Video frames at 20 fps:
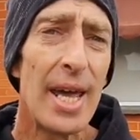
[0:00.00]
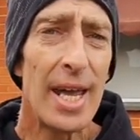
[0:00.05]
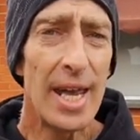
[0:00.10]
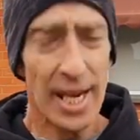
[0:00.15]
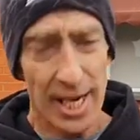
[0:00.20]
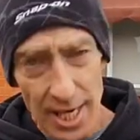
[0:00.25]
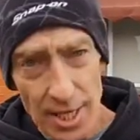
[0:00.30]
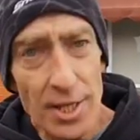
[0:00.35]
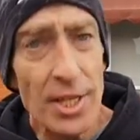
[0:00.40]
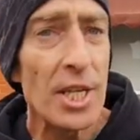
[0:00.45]

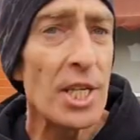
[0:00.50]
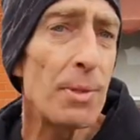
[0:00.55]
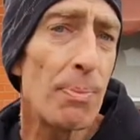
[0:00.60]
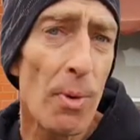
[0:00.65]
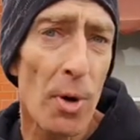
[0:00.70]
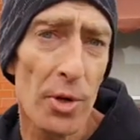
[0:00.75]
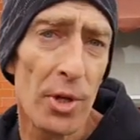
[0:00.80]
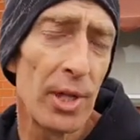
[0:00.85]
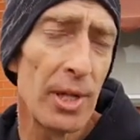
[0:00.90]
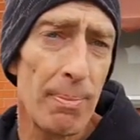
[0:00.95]
in this
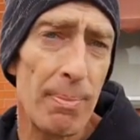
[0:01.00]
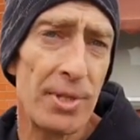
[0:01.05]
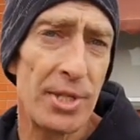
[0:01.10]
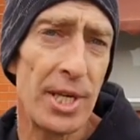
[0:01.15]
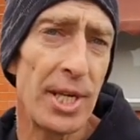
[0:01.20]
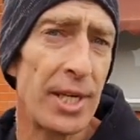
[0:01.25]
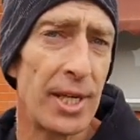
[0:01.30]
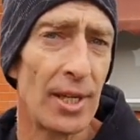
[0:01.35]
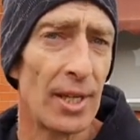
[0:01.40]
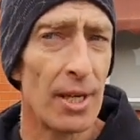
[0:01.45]
model in
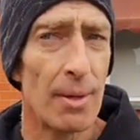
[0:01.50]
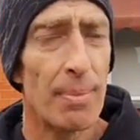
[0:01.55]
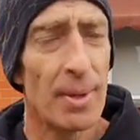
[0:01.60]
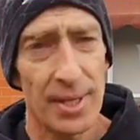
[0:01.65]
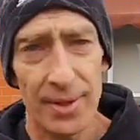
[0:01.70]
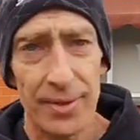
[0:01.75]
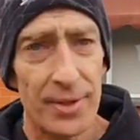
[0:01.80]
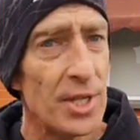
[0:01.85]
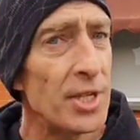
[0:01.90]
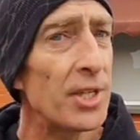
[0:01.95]
particular,
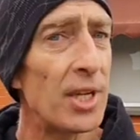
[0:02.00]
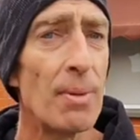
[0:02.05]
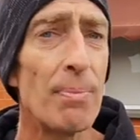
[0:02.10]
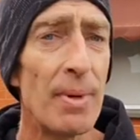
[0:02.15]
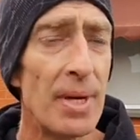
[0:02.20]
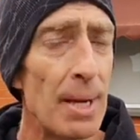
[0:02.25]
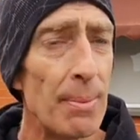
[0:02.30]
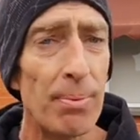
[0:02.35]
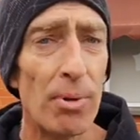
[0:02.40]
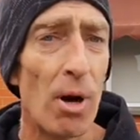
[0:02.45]
but this can be
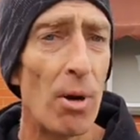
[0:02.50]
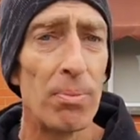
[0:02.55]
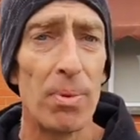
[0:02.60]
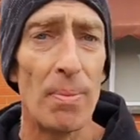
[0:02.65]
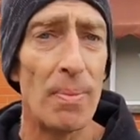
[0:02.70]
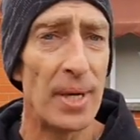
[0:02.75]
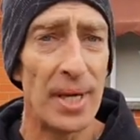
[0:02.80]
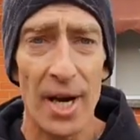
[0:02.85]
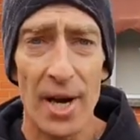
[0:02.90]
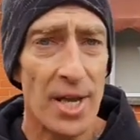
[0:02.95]
a problem,
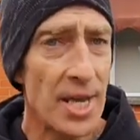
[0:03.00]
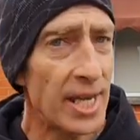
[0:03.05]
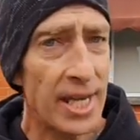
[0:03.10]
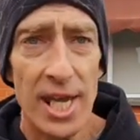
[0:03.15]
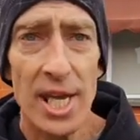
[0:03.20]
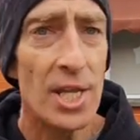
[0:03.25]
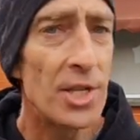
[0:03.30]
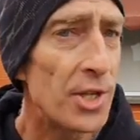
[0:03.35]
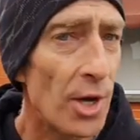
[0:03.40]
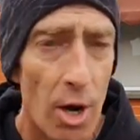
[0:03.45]
you know, your
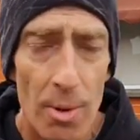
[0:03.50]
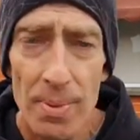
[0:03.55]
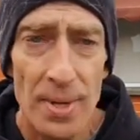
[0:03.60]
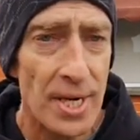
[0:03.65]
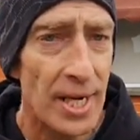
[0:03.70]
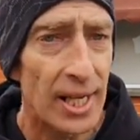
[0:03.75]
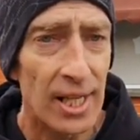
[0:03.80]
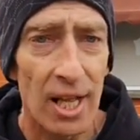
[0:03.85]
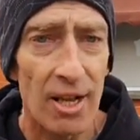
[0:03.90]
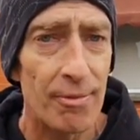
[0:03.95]
kids open
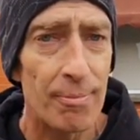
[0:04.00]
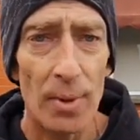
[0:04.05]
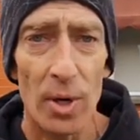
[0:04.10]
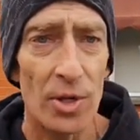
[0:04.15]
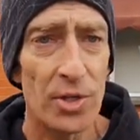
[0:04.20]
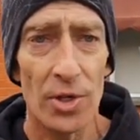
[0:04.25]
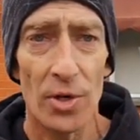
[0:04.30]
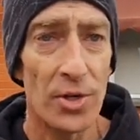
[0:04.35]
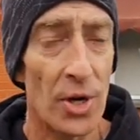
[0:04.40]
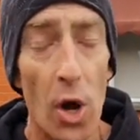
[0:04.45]
your glove
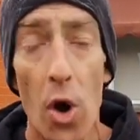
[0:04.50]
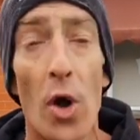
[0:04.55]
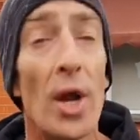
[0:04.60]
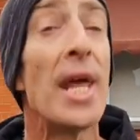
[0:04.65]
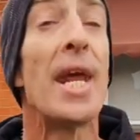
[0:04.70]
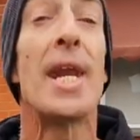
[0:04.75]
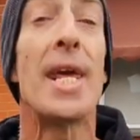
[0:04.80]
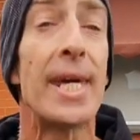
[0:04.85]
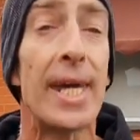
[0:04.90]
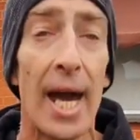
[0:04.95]
box on, on
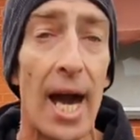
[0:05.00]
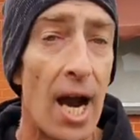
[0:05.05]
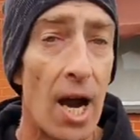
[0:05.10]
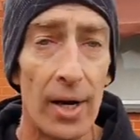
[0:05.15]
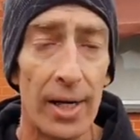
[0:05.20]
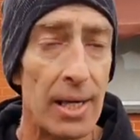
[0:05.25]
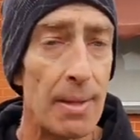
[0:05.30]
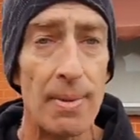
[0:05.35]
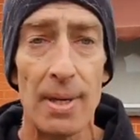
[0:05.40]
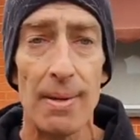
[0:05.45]
any car. It
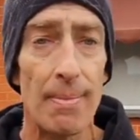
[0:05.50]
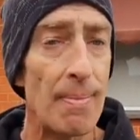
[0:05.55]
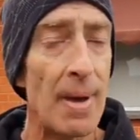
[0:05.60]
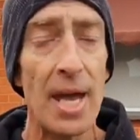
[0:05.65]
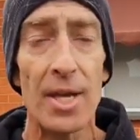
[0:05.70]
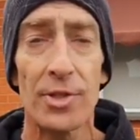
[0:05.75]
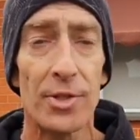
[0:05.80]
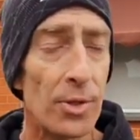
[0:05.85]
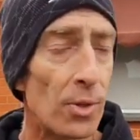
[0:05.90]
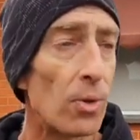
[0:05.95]
can be a
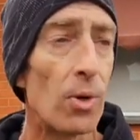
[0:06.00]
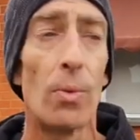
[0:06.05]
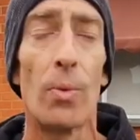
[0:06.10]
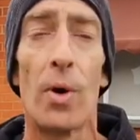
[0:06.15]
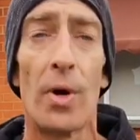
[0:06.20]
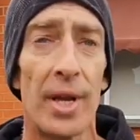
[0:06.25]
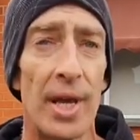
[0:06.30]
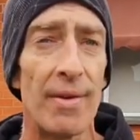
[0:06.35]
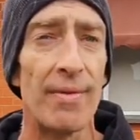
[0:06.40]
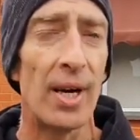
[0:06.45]
Mazda or
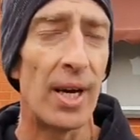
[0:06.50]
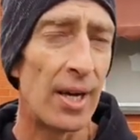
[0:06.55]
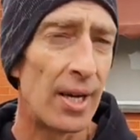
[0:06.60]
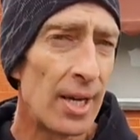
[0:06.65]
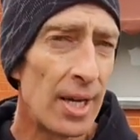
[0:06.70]
whatever.